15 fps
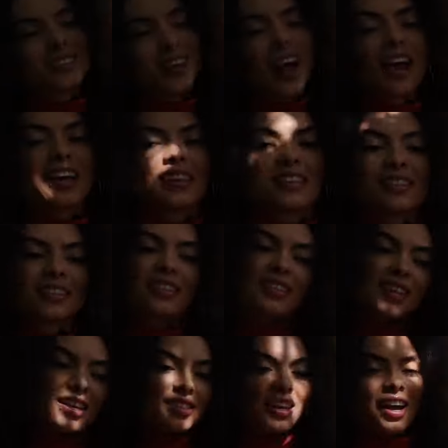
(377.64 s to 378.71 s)
Guys, it's
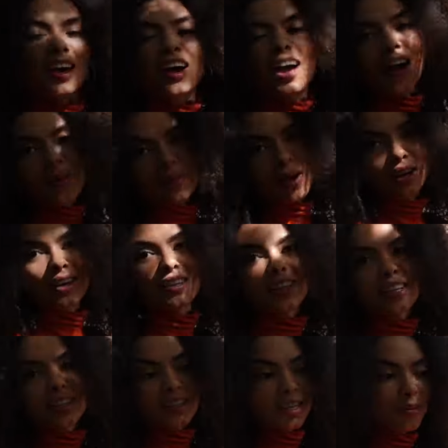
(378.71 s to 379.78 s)
just that I'm back in
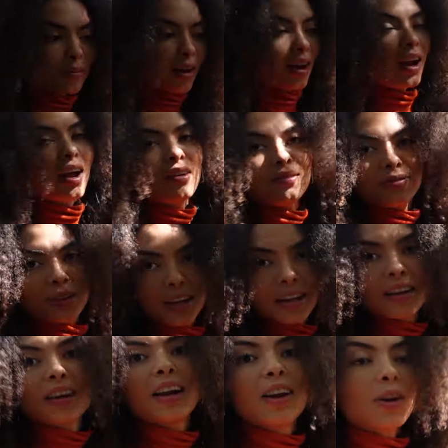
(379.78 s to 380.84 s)
the gym and I'm feeling
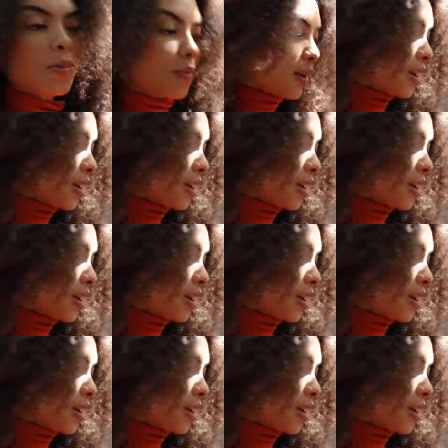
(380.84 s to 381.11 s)
a little